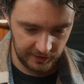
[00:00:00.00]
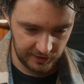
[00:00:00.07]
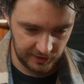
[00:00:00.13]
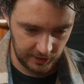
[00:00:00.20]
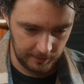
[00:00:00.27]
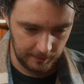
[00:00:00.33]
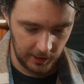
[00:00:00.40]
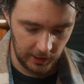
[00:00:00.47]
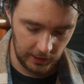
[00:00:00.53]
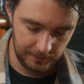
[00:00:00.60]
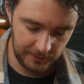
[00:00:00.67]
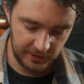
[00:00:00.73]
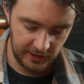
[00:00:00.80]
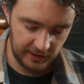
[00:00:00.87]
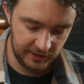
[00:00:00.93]
some
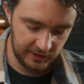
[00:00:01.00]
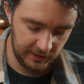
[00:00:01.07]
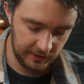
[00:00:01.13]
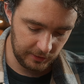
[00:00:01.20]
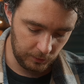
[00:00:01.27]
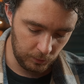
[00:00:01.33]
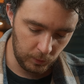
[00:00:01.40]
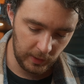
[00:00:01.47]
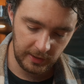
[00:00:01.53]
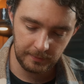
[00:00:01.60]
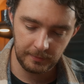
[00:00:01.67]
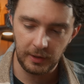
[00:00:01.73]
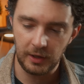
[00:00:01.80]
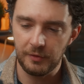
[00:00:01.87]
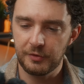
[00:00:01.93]
updated wind
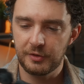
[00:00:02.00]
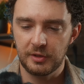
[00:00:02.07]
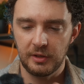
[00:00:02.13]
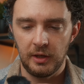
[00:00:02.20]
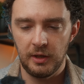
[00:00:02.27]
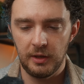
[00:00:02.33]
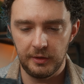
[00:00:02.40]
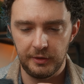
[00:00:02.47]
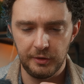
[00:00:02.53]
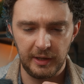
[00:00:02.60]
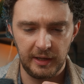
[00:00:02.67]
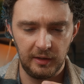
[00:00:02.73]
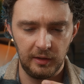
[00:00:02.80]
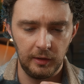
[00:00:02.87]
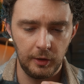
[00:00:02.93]
muffs. You
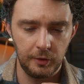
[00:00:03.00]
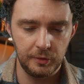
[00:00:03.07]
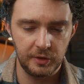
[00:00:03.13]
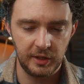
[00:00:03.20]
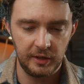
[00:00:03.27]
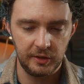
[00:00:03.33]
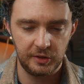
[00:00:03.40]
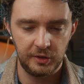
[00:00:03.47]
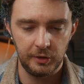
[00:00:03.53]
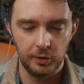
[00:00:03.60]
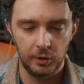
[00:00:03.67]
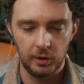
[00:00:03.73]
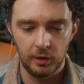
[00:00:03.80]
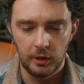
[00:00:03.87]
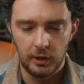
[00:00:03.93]
get loads here. So you've
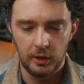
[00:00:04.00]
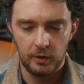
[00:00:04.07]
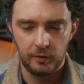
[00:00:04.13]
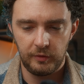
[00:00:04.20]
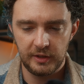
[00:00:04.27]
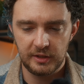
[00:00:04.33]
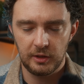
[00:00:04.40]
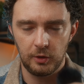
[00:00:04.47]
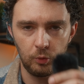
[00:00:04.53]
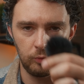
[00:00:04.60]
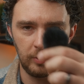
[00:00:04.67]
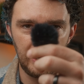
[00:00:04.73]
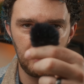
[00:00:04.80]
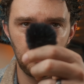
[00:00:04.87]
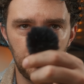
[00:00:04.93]
got these little
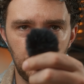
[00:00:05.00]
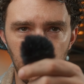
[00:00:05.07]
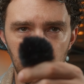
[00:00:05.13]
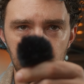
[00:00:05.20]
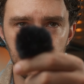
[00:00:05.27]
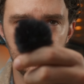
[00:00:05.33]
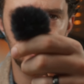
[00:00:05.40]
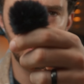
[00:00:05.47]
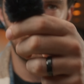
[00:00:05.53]
round ones,